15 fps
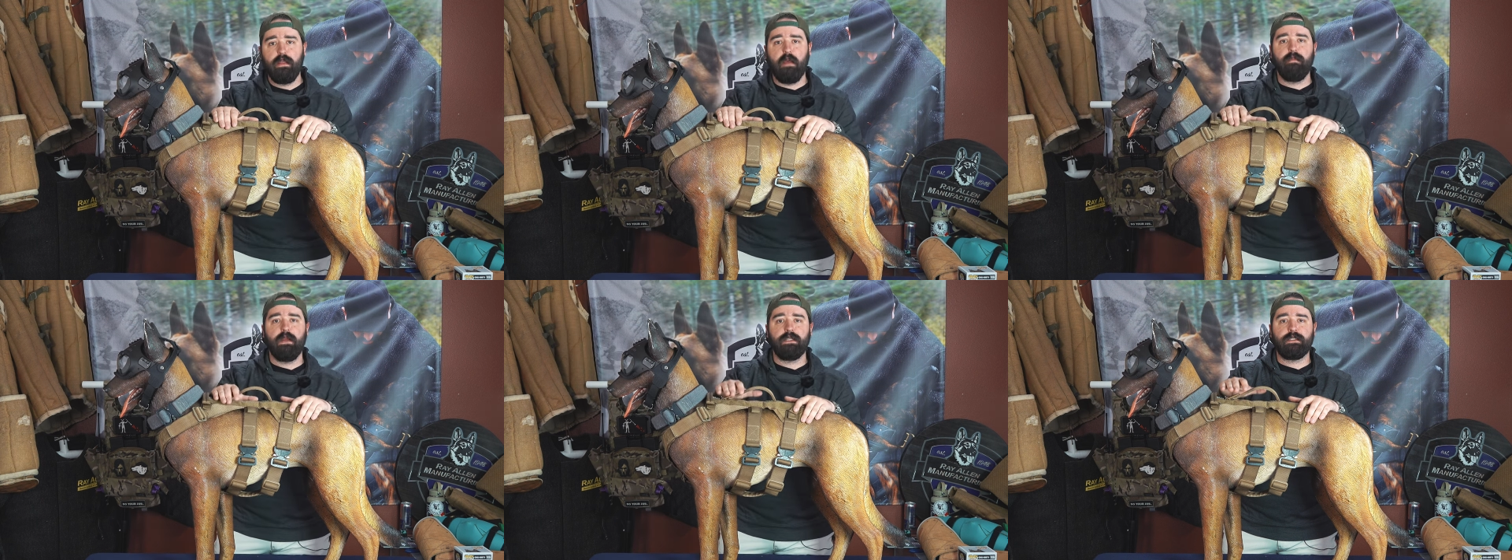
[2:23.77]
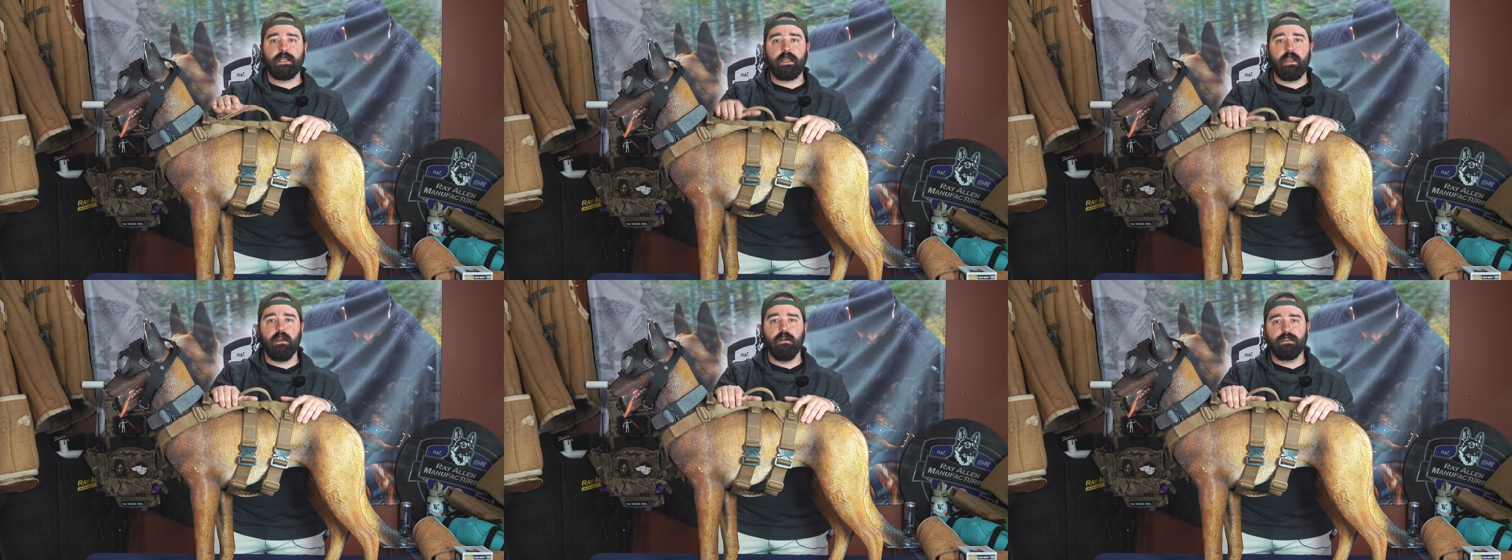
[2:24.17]
that means the
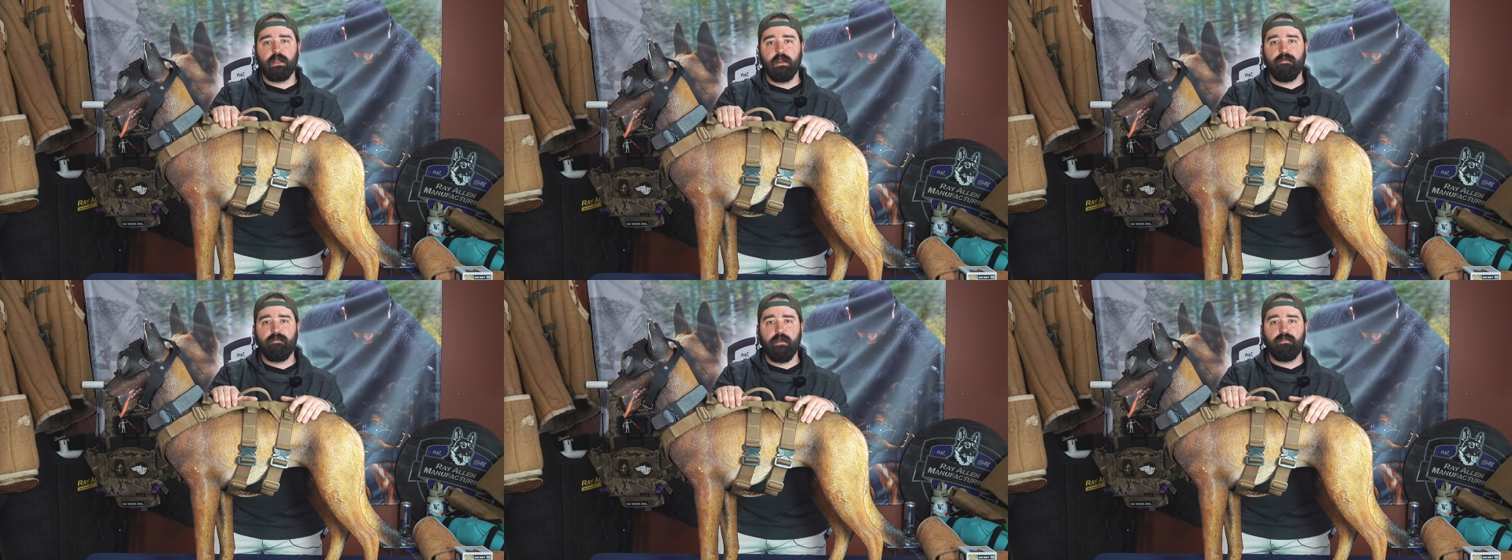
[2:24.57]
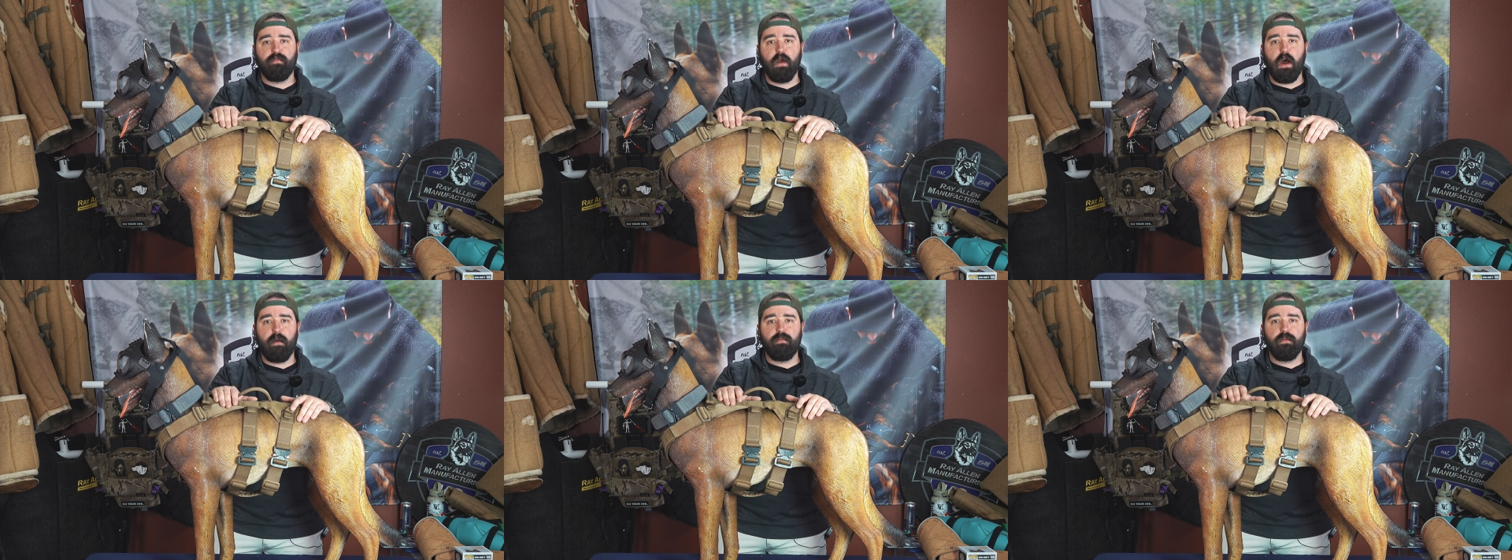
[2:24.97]
gear is going to fit
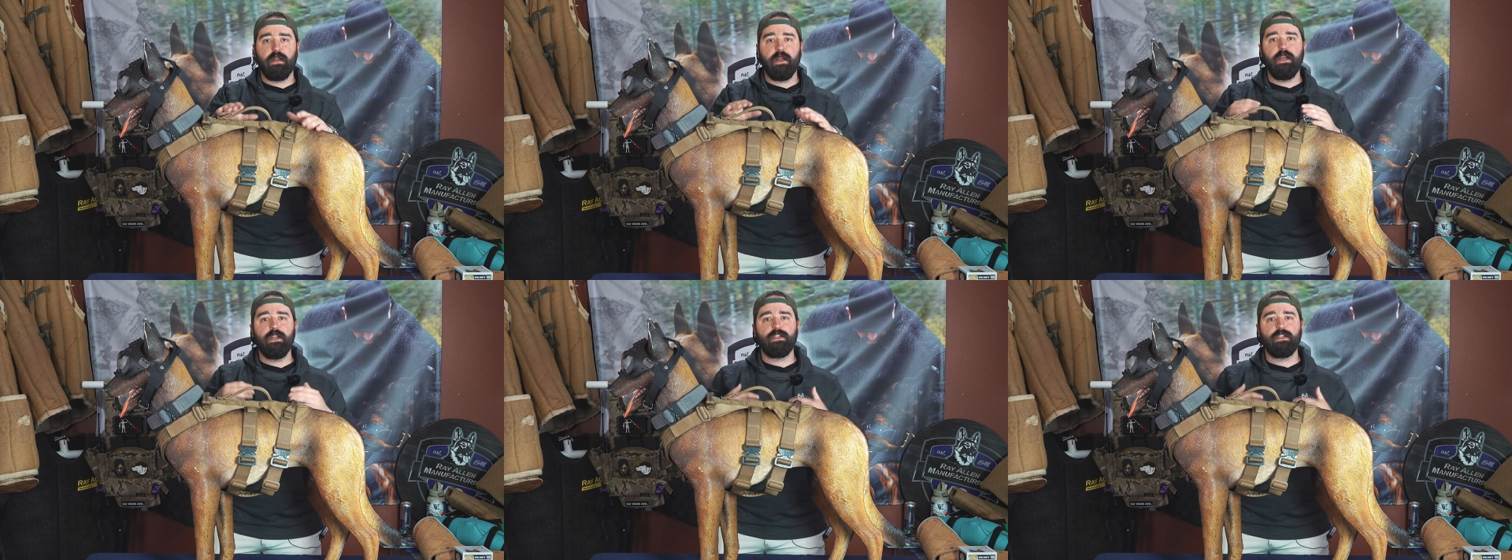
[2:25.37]
properly,